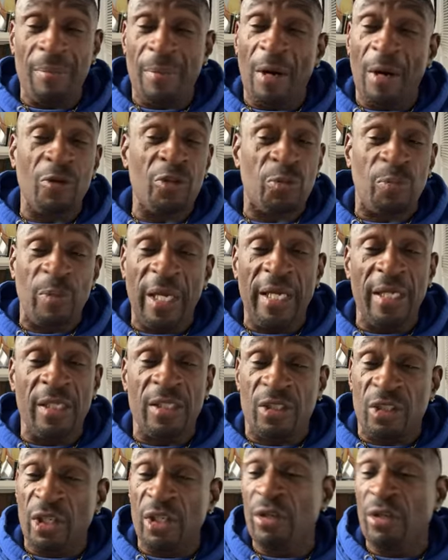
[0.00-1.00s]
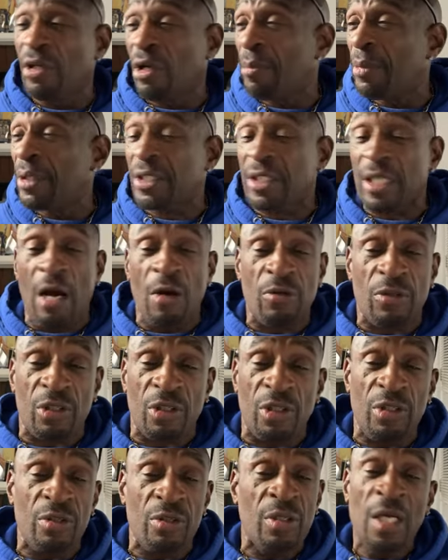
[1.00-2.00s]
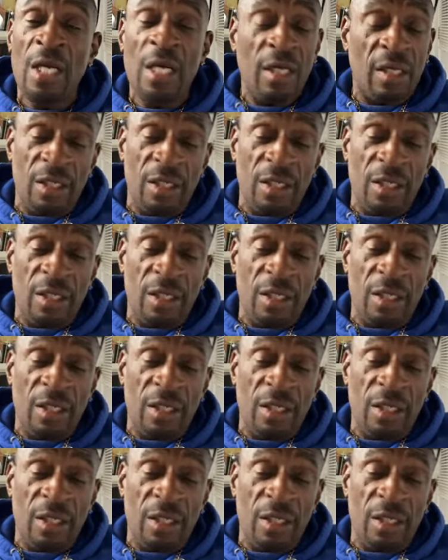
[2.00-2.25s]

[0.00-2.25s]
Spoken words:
on speaking to you and I'm going to talk to you